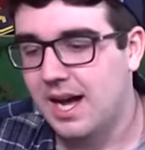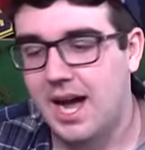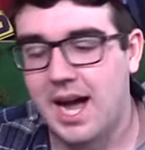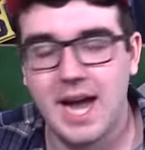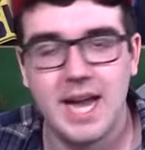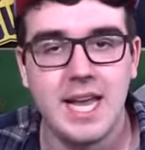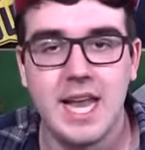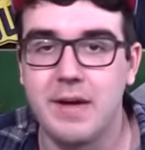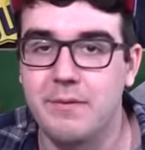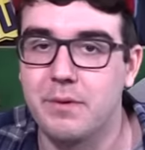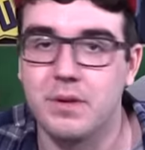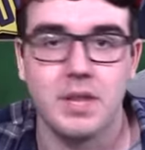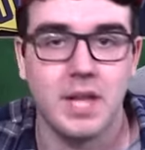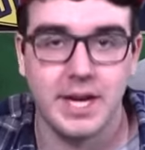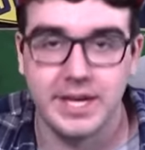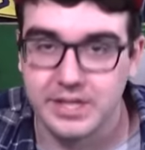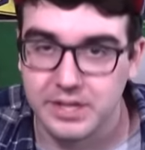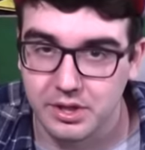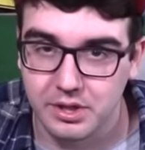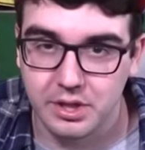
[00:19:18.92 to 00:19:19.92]
I never
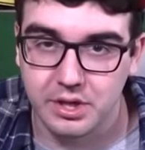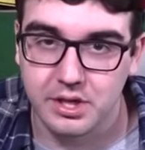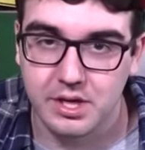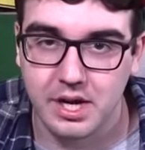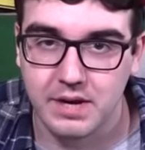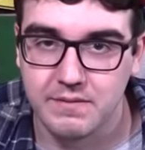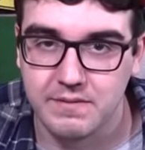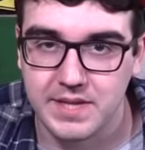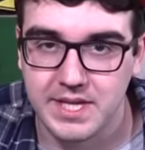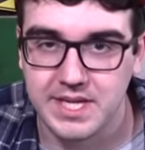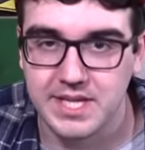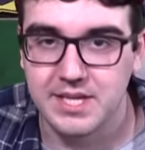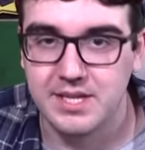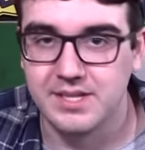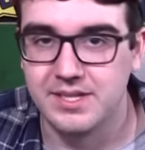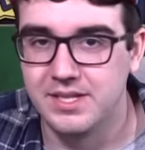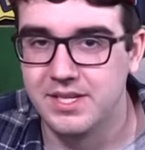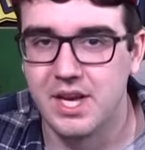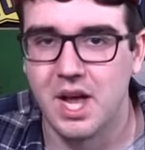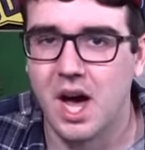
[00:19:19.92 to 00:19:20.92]
liked the look of the
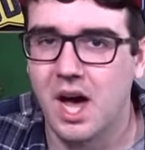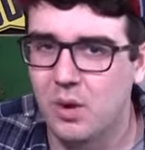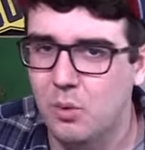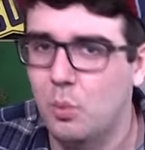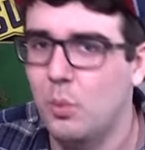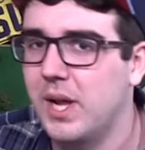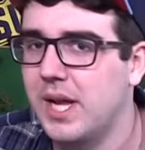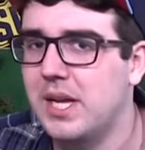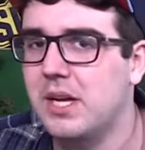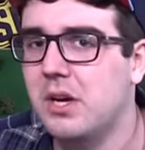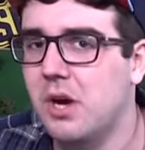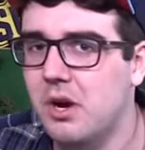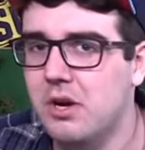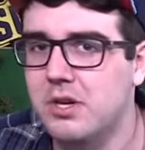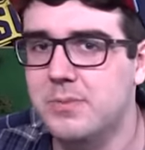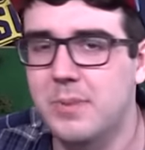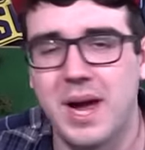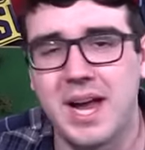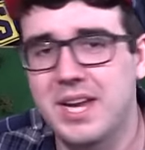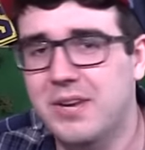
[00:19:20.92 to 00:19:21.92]
non-wing car tomorrow.